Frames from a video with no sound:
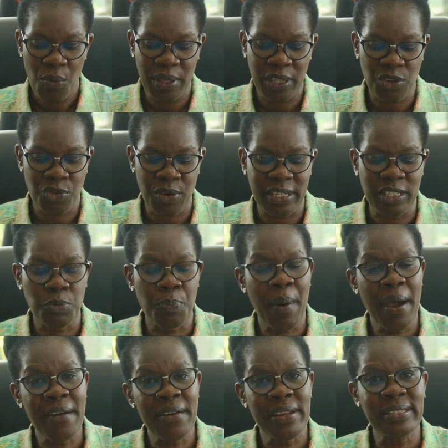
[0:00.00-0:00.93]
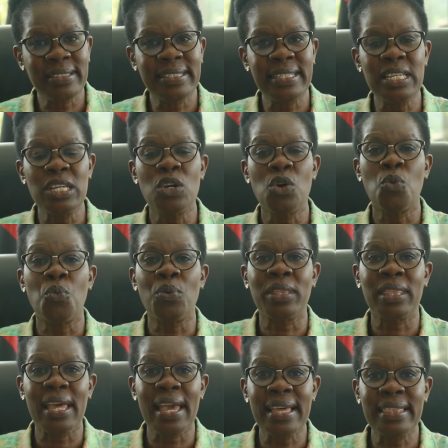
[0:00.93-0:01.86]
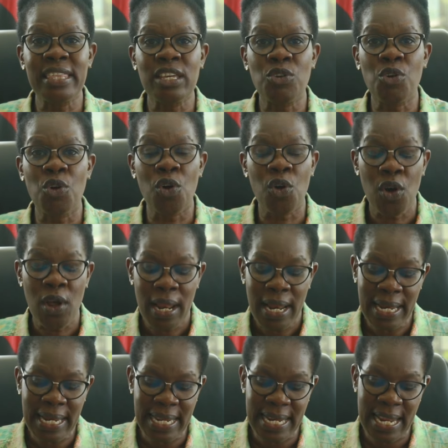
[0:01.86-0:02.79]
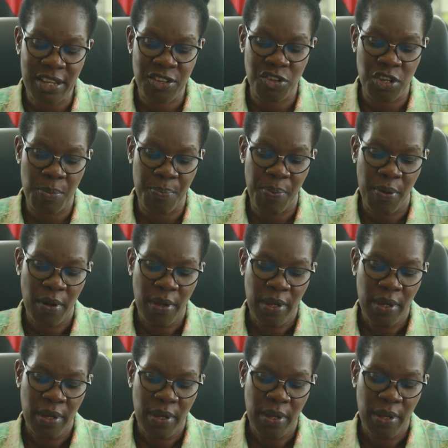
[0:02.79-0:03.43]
with transparency, with ethical leadership.